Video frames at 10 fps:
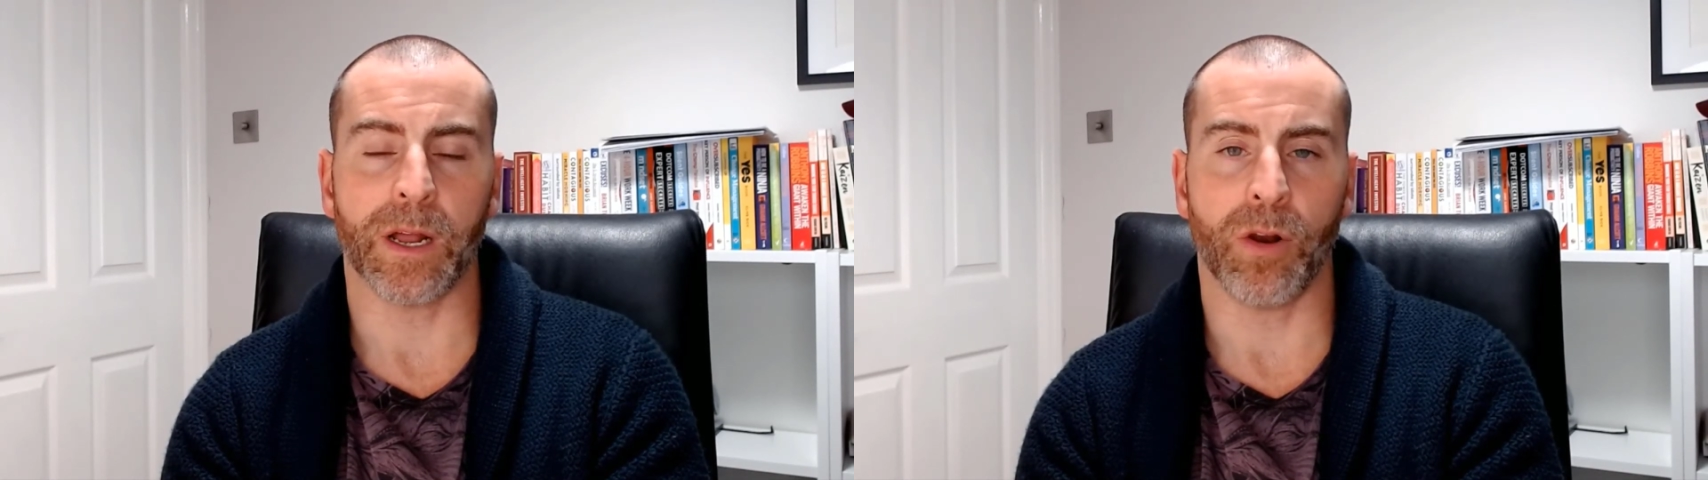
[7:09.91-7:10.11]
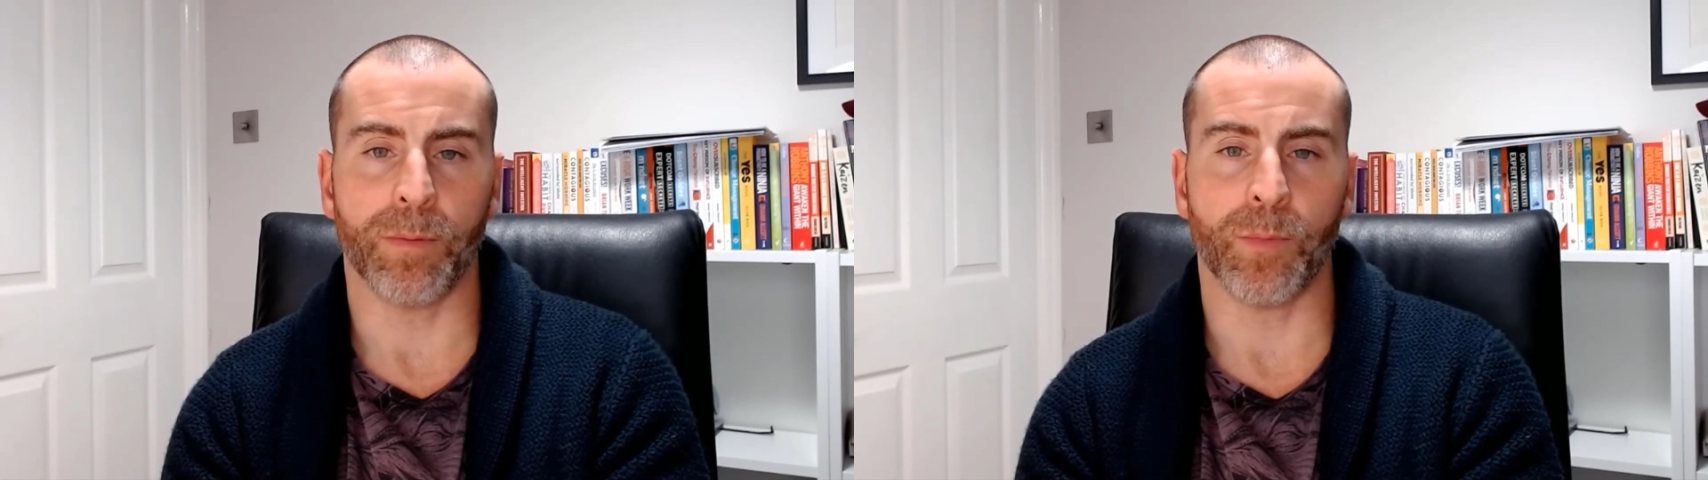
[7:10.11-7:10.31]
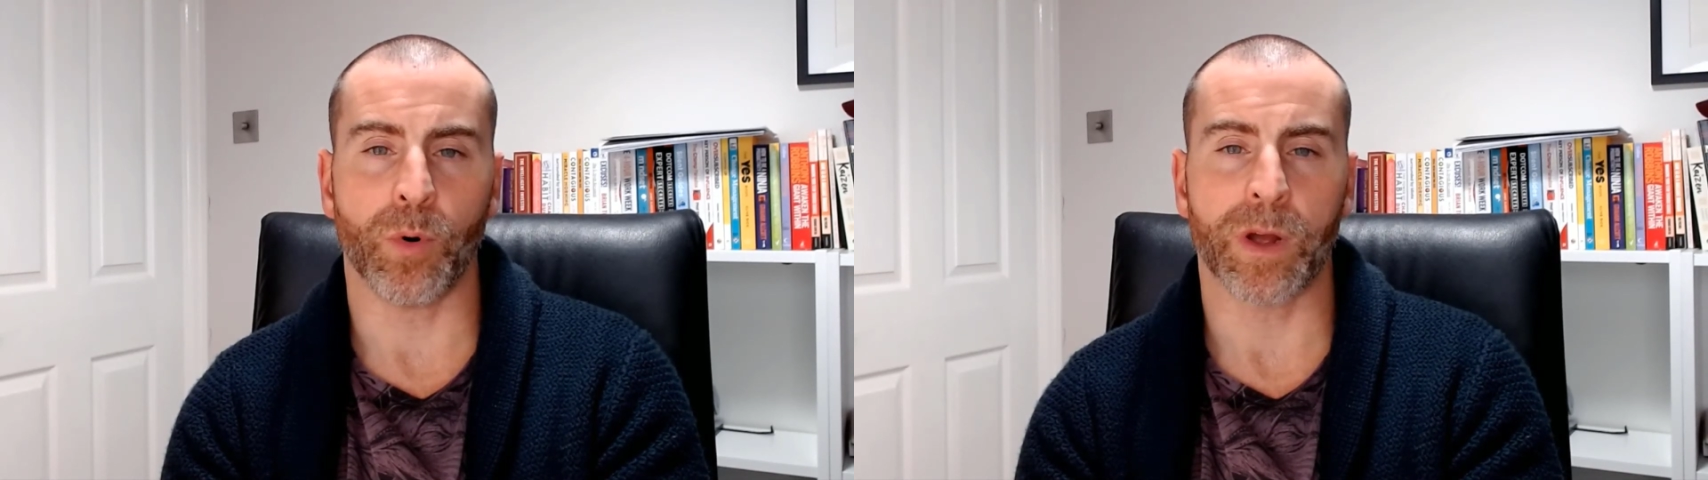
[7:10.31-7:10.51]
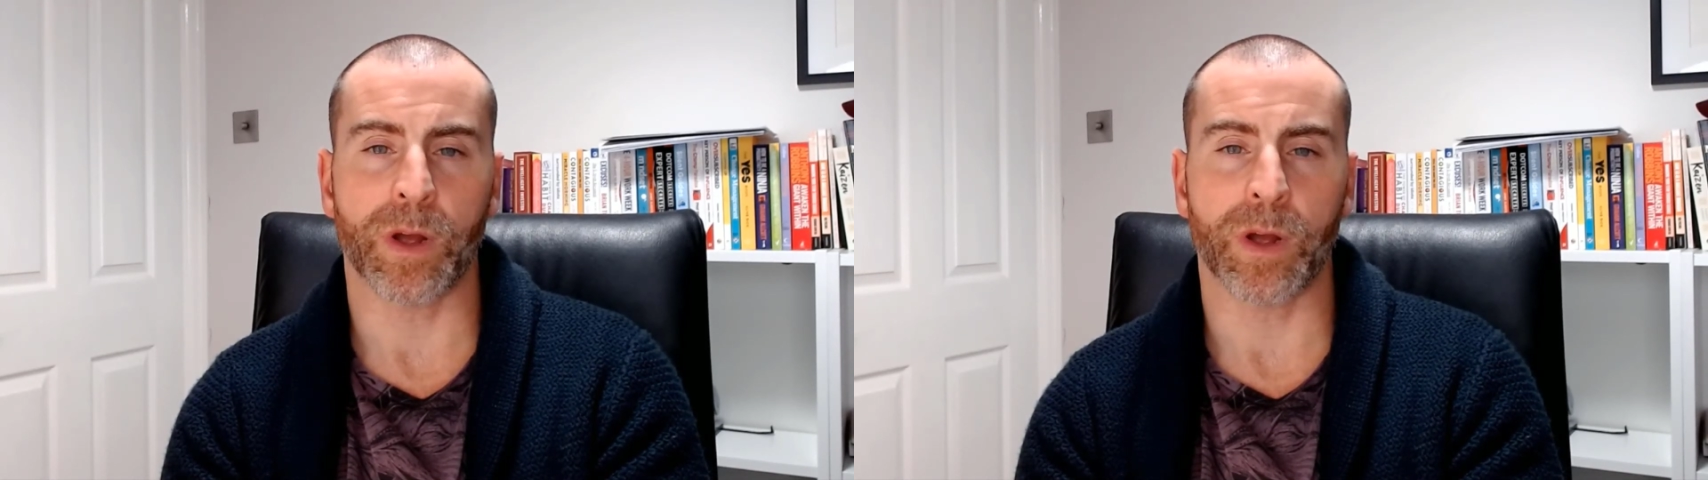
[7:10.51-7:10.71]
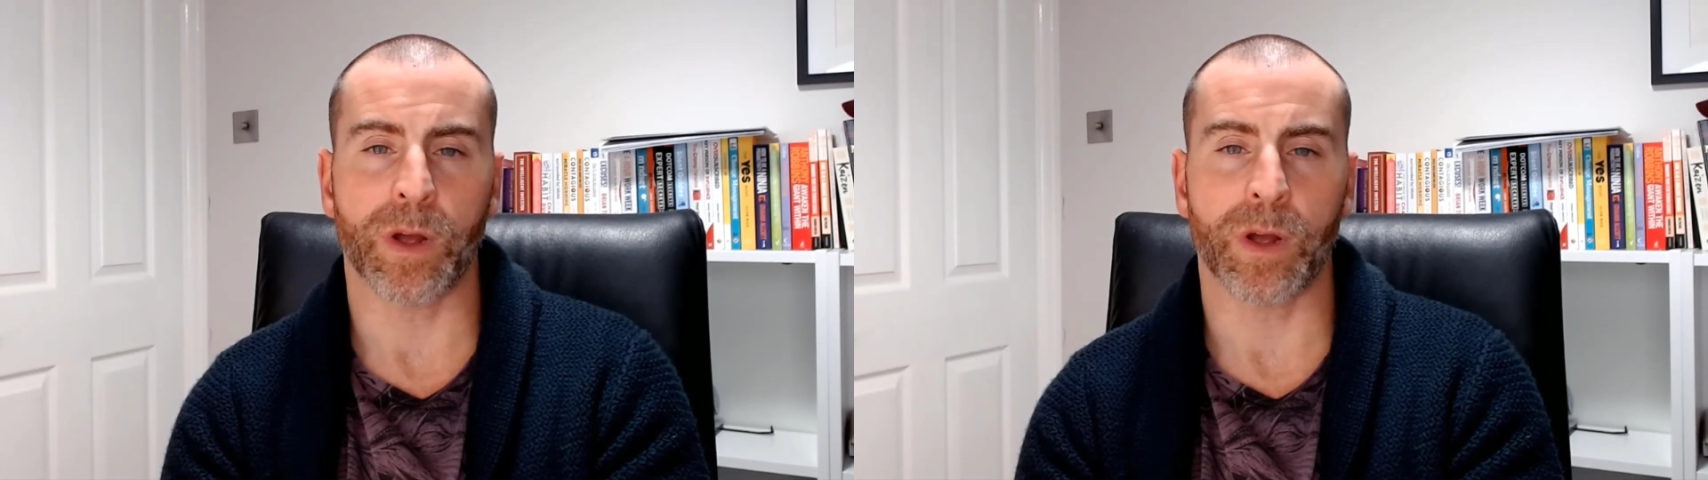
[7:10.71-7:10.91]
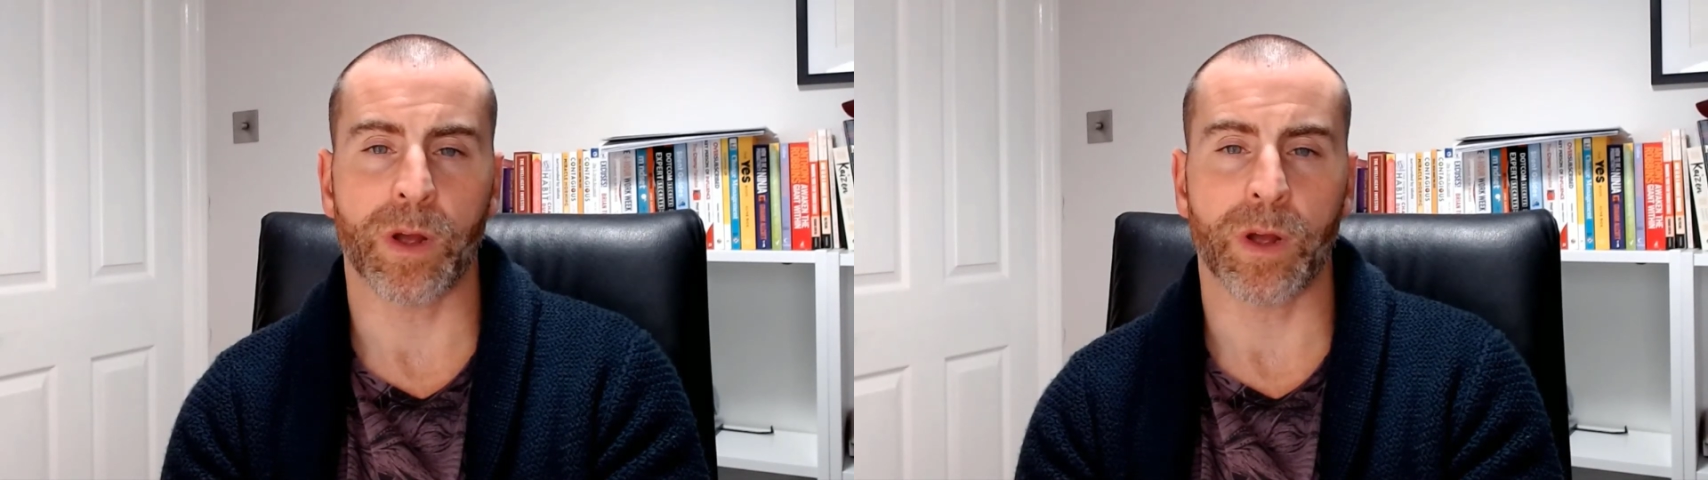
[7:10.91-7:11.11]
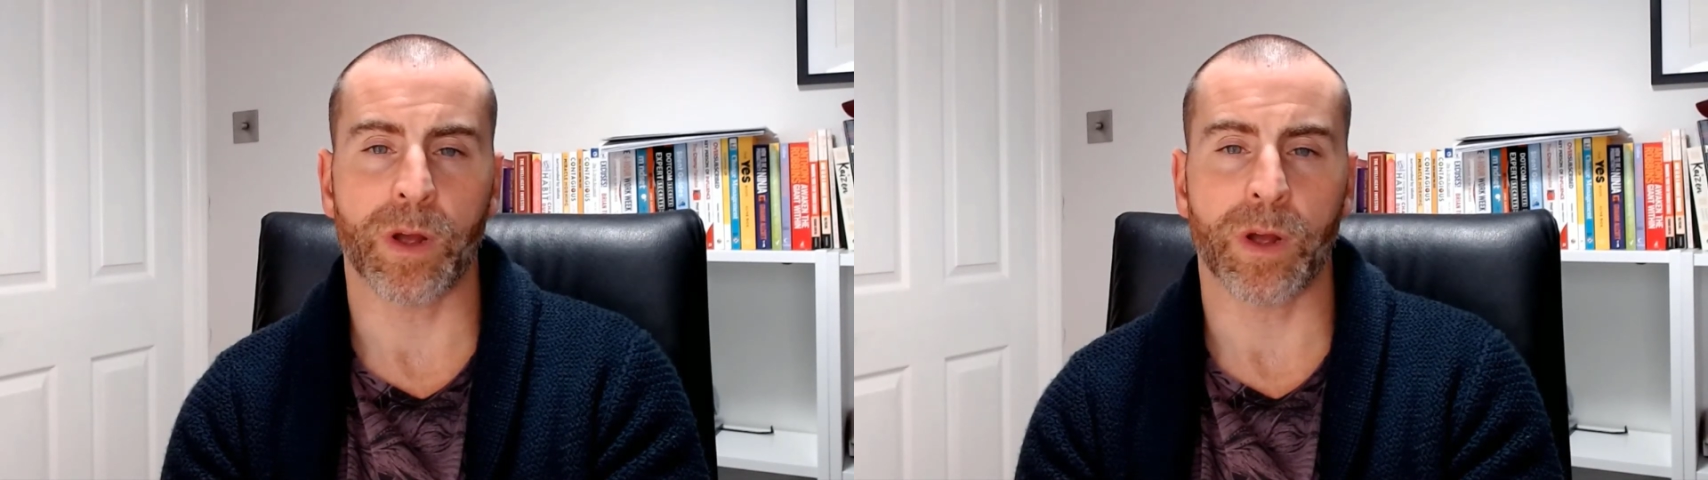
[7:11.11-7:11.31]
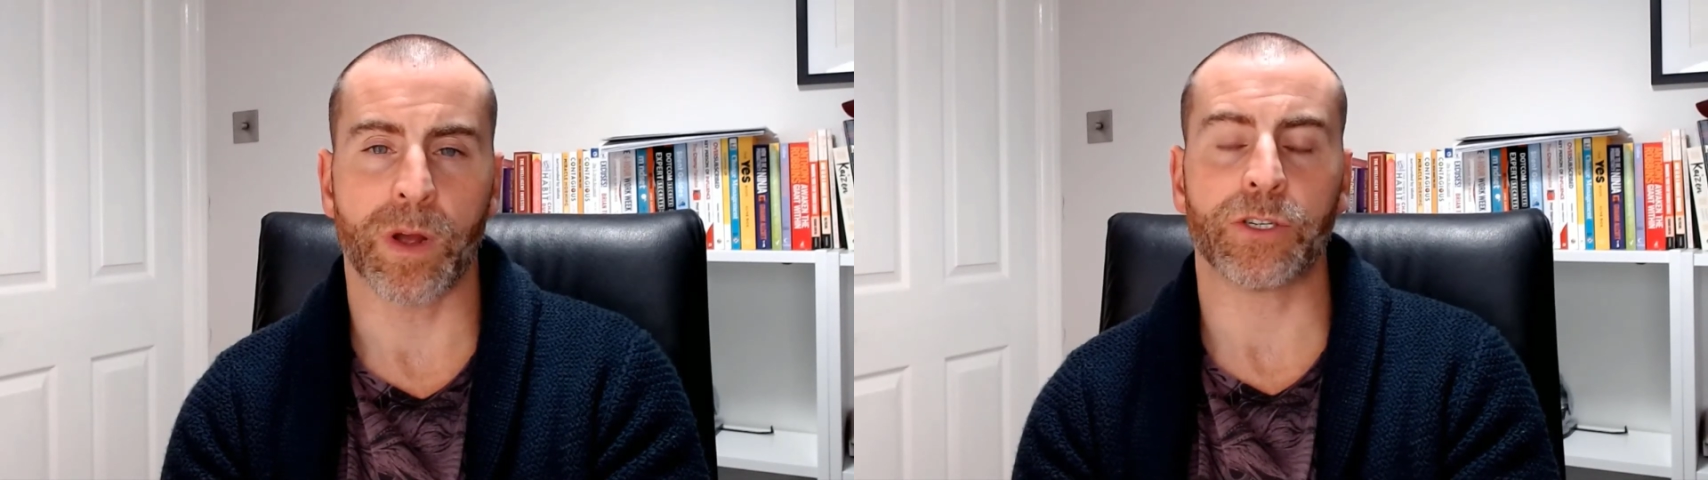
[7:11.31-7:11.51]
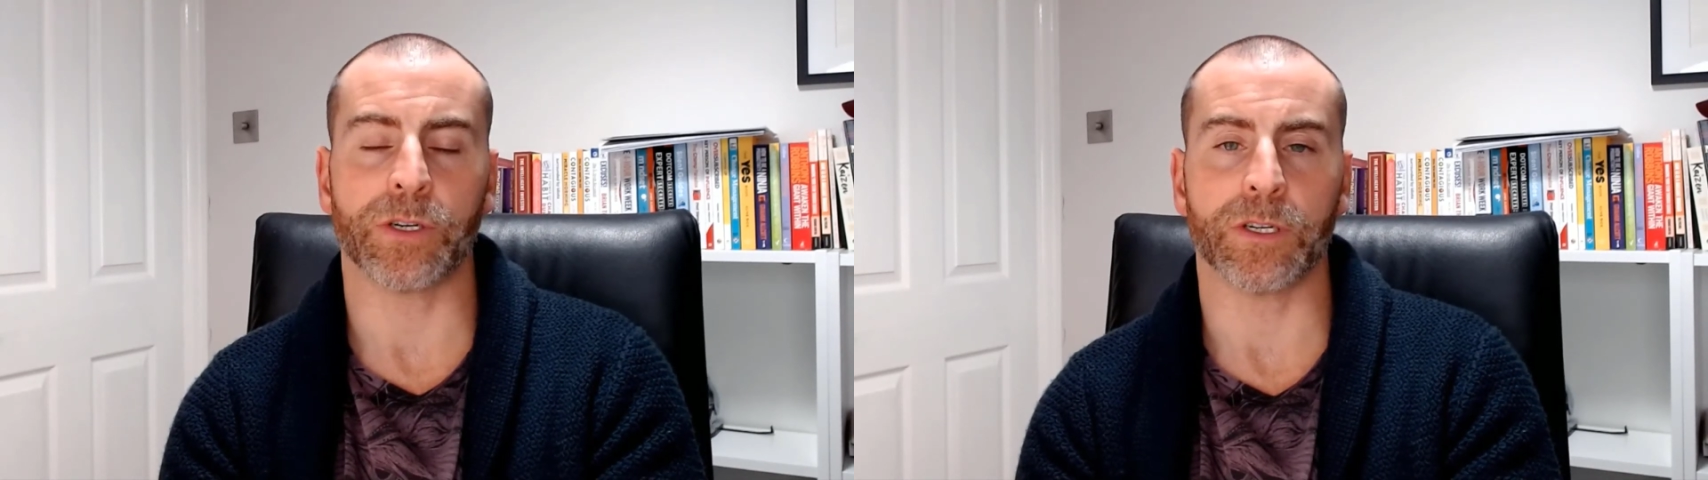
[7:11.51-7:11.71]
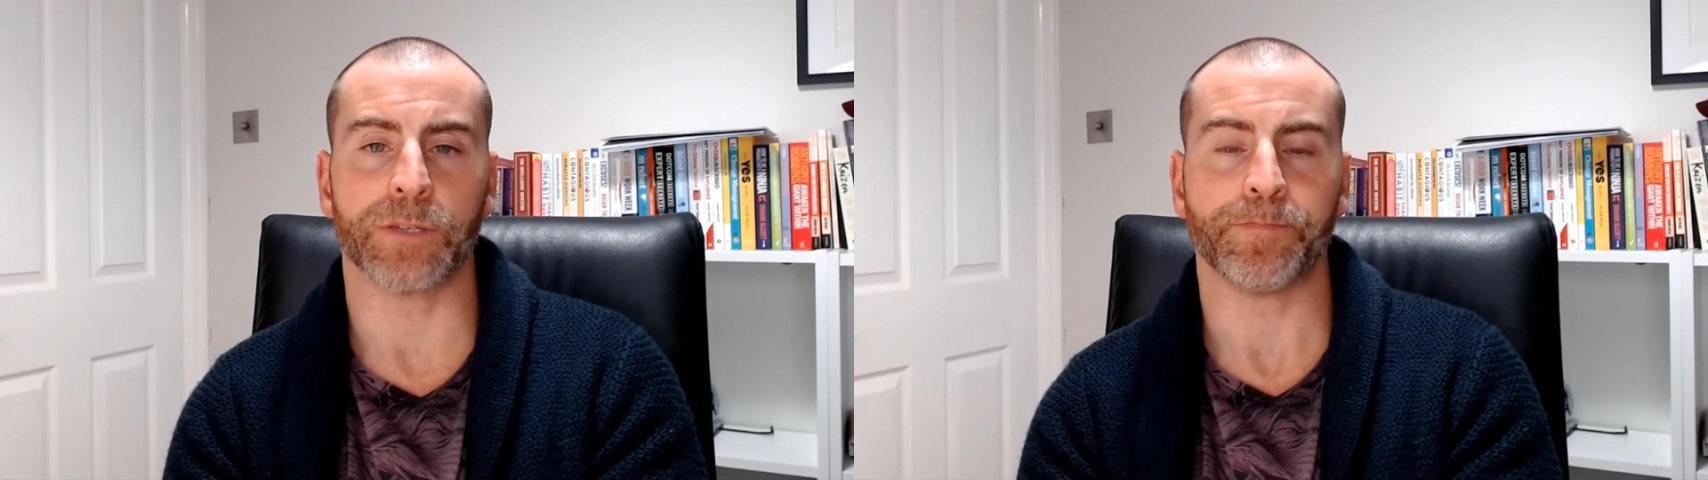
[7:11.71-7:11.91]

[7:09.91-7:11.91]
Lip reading: a lot more comfortable with my blood sugars.